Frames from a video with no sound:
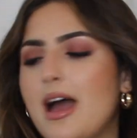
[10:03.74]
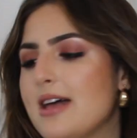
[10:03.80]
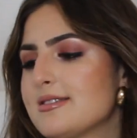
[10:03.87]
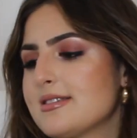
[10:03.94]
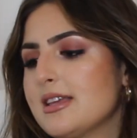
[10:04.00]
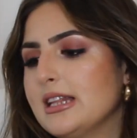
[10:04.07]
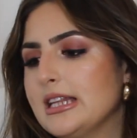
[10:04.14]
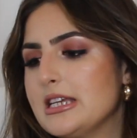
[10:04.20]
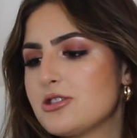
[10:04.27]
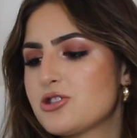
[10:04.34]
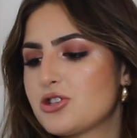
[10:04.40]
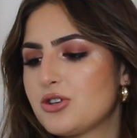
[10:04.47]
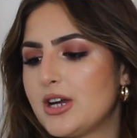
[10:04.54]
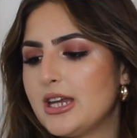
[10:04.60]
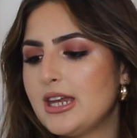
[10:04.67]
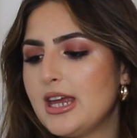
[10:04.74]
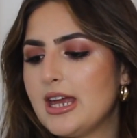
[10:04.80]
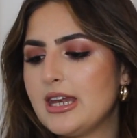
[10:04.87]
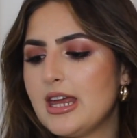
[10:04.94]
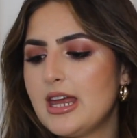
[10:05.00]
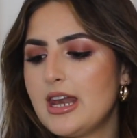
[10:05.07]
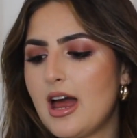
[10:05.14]
has glycerin
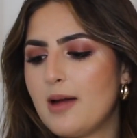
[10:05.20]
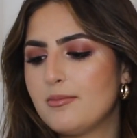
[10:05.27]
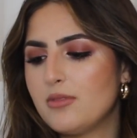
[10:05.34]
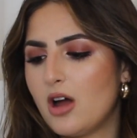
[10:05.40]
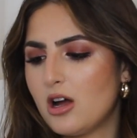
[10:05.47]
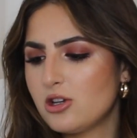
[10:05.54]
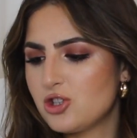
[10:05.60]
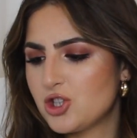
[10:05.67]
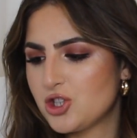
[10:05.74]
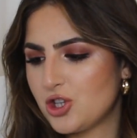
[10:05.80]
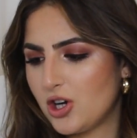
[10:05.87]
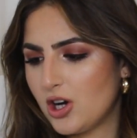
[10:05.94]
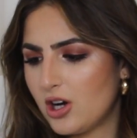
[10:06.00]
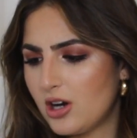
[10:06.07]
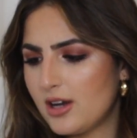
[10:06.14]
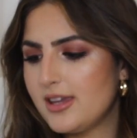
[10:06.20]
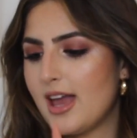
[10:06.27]
in it. I'm not sure.